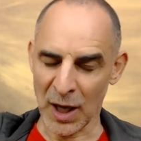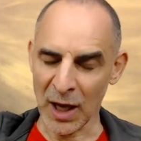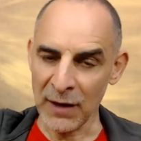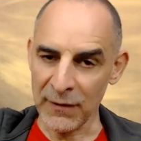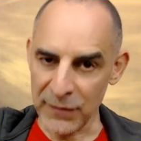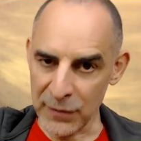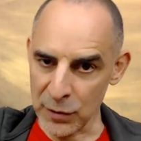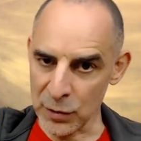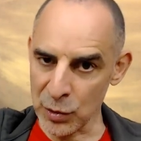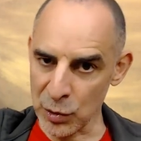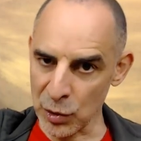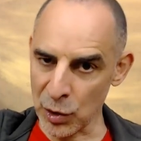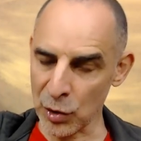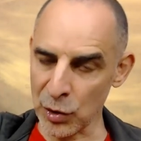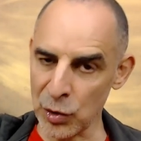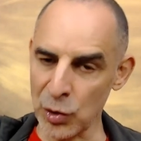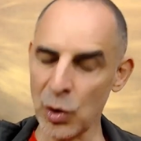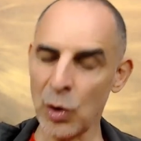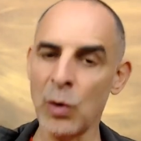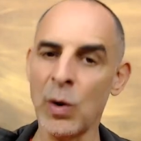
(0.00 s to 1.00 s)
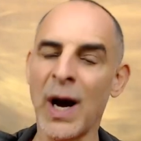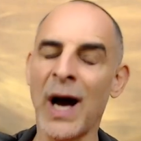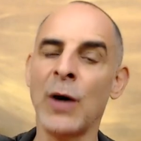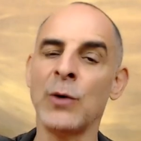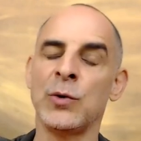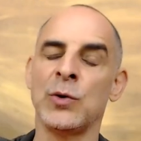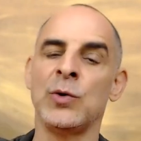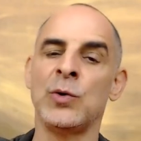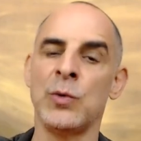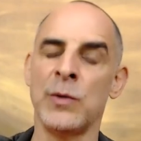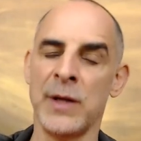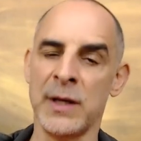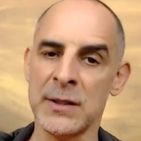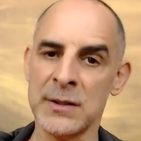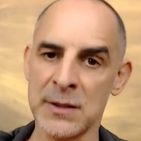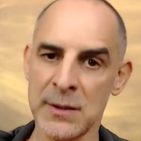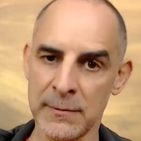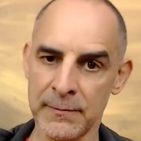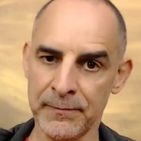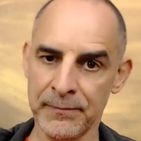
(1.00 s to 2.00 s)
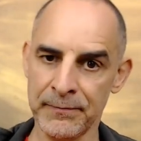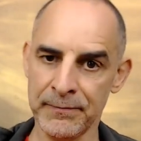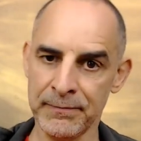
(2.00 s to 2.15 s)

If you do not know how to do this,